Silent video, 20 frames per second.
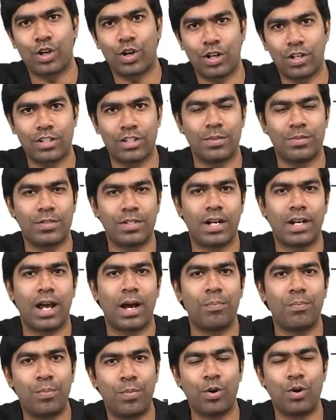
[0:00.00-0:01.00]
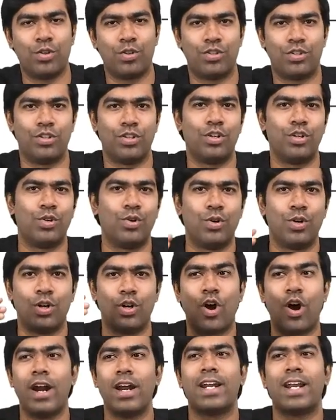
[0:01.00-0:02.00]
concepts and approach to
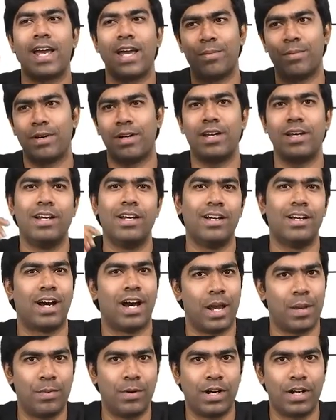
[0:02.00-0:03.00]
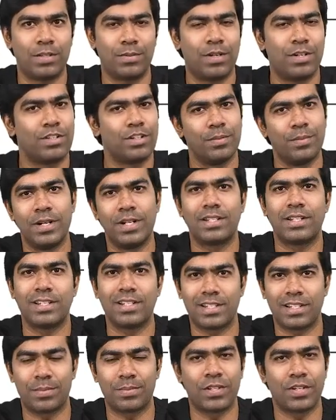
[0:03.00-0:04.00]
non-diabetic hypoglycemia, which we'll be
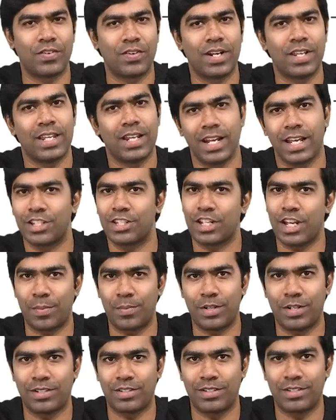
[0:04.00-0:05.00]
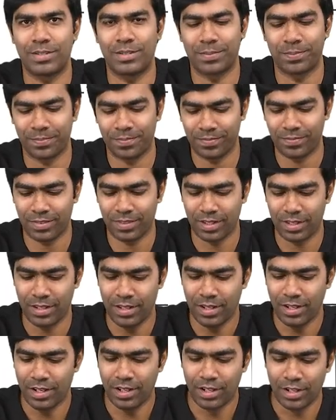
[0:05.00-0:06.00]
discussing subsequently in the next chapters.
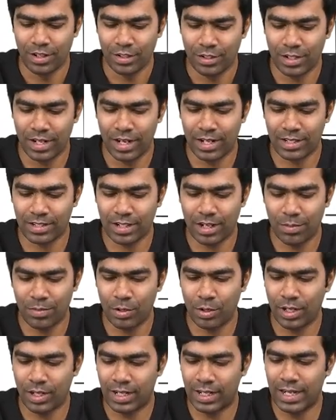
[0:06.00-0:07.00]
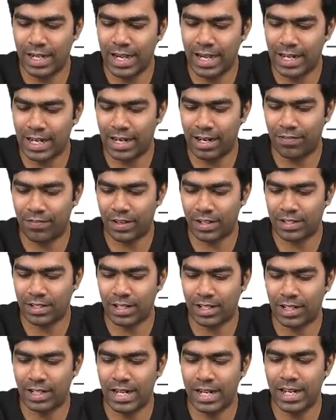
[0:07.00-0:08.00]
So let us come to the clinical effects and
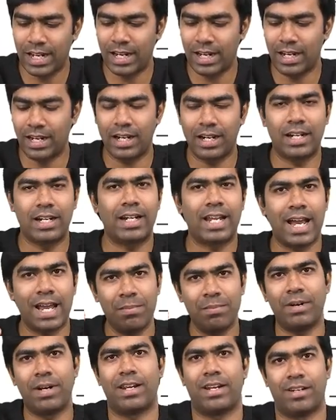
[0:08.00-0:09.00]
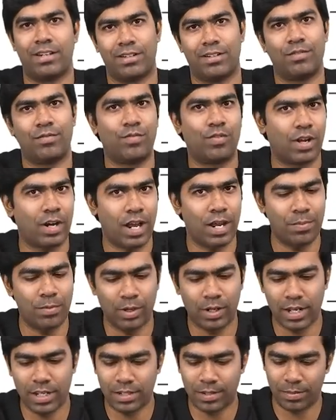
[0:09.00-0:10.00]
the clinical timeline for
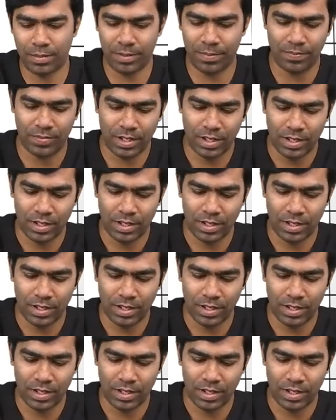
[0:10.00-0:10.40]
hypoglycemia.